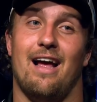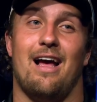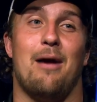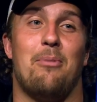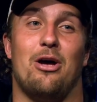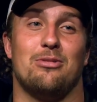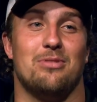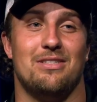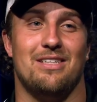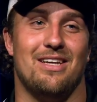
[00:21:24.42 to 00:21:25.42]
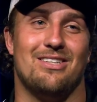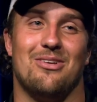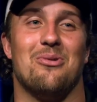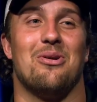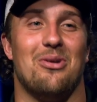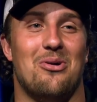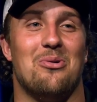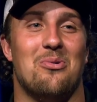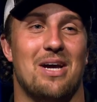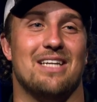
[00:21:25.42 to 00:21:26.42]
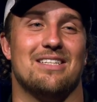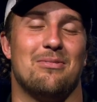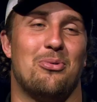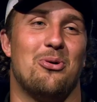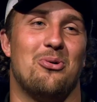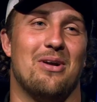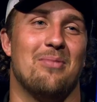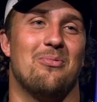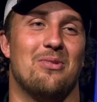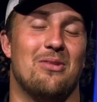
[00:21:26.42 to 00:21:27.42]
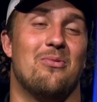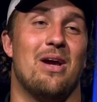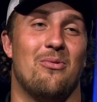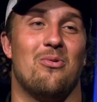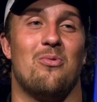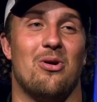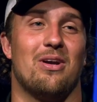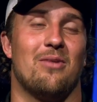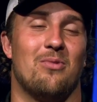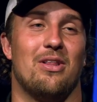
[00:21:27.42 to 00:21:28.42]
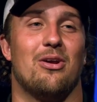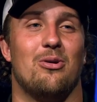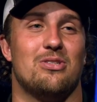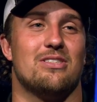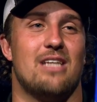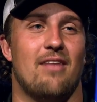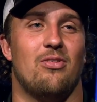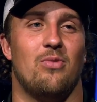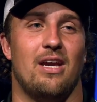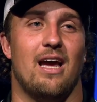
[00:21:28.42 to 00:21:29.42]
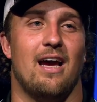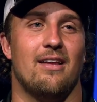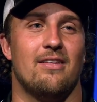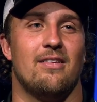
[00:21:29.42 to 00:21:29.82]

I possibly see us going a long ways as a program with the way we're working, with the coaching staff that we got.